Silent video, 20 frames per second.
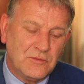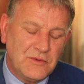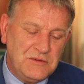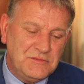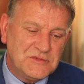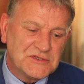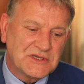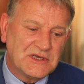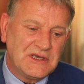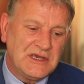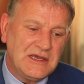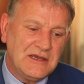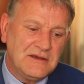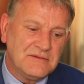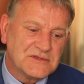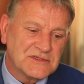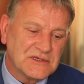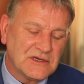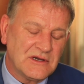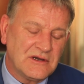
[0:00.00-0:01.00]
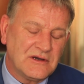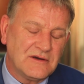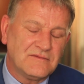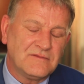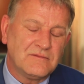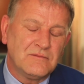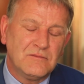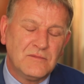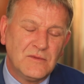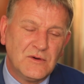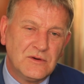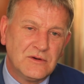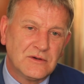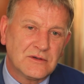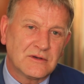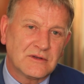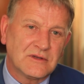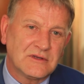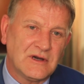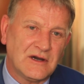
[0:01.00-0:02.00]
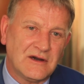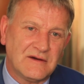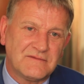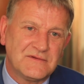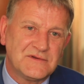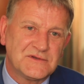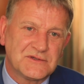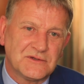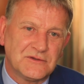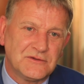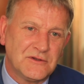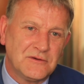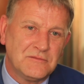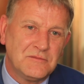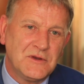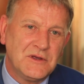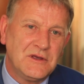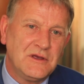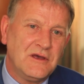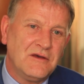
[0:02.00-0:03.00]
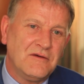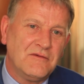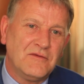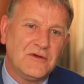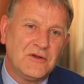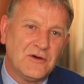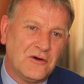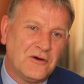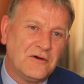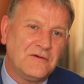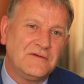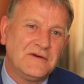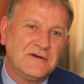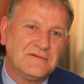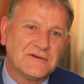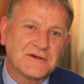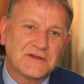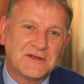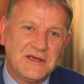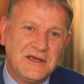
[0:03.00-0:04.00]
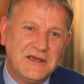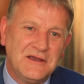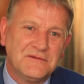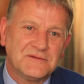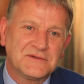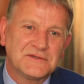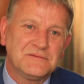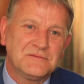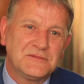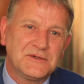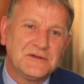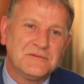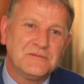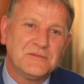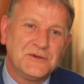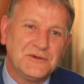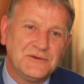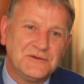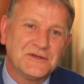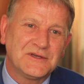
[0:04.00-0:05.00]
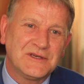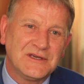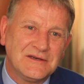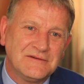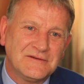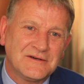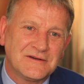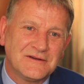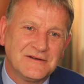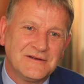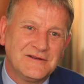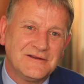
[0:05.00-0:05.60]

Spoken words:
Weymss Caves have more carvings on them than all the other caves in Britain put together.